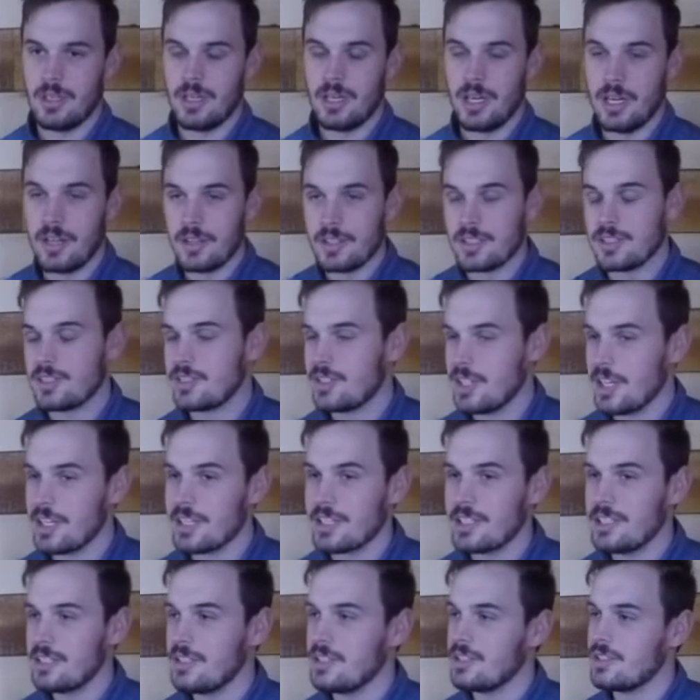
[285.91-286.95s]
And the
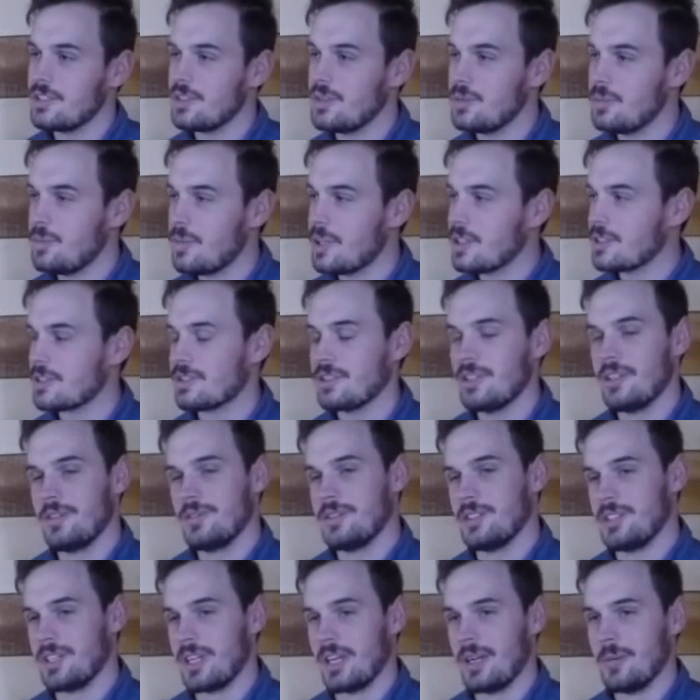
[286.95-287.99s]
second is you must love your
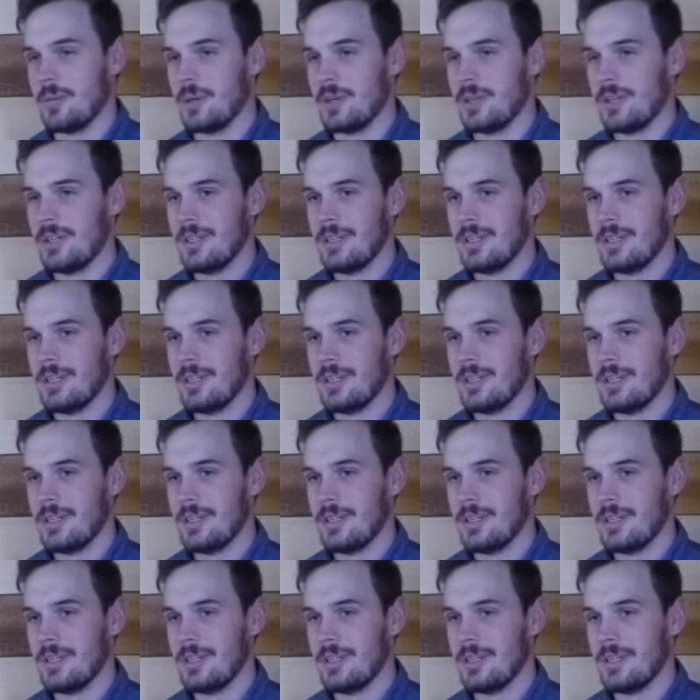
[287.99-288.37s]
neighbor.